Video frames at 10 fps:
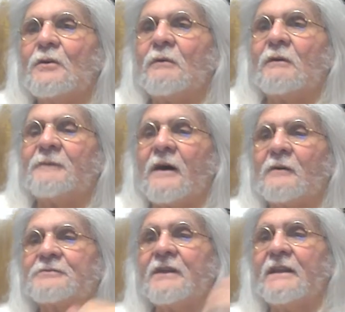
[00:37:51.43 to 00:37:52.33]
Well,
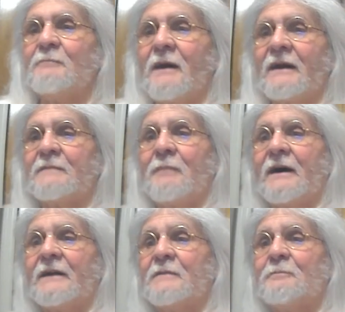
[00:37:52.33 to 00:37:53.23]
folks, anybody
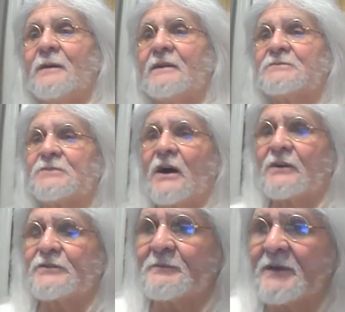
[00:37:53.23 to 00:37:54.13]
buy any pens?
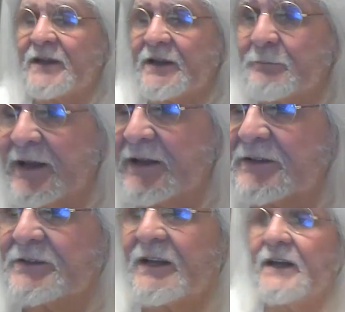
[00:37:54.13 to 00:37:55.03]
Talk to me.
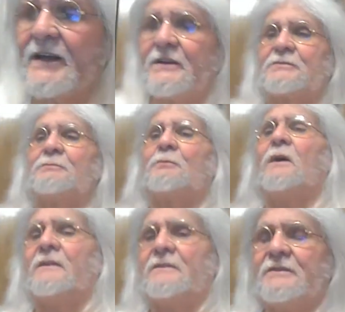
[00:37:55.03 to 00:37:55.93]
Pens, inks,
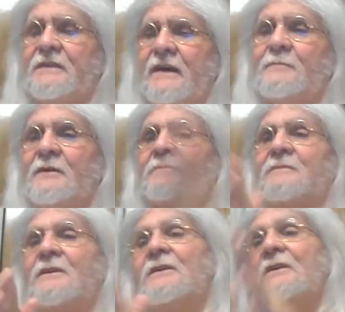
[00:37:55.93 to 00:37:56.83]
what? You name it.
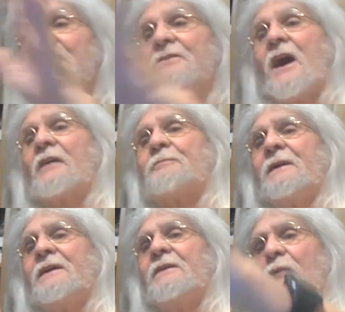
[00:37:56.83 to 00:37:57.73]
Lock
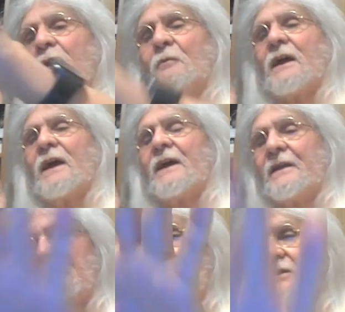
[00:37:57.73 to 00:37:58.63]
B, while we're at
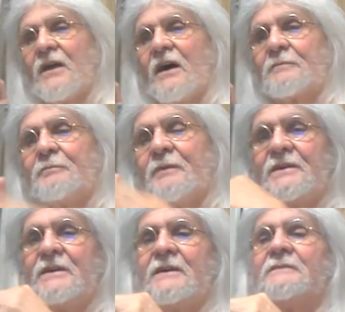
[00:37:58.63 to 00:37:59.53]
it, Lock
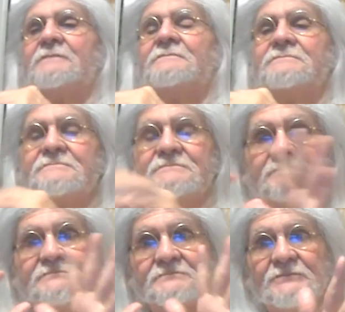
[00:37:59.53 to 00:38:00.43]
B
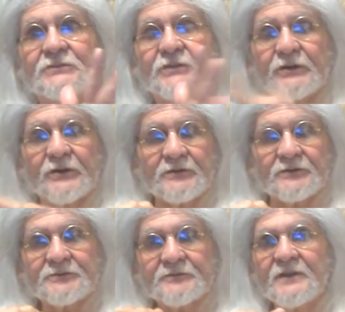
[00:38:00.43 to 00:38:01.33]

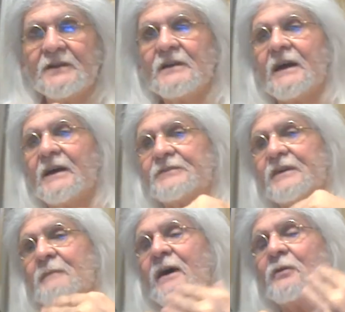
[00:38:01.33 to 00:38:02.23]
Journals has
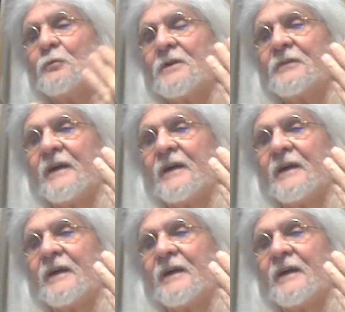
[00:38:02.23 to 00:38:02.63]
come out with